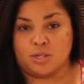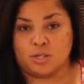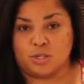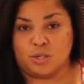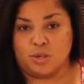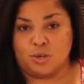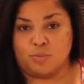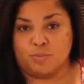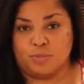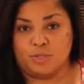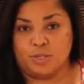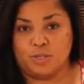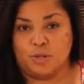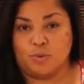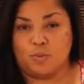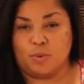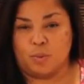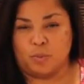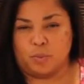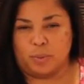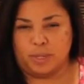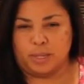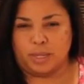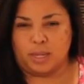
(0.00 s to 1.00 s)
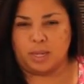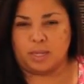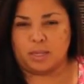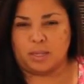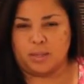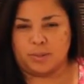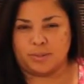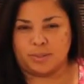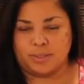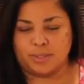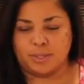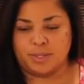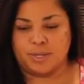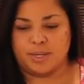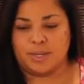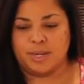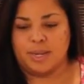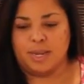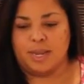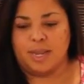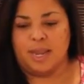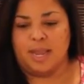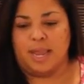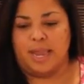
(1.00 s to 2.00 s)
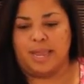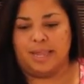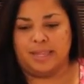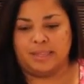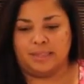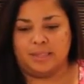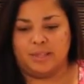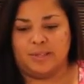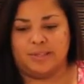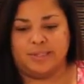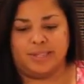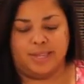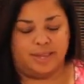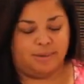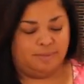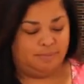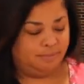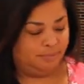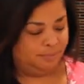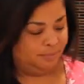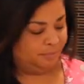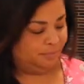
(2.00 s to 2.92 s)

I'll show him to you when we get closer. And Lola.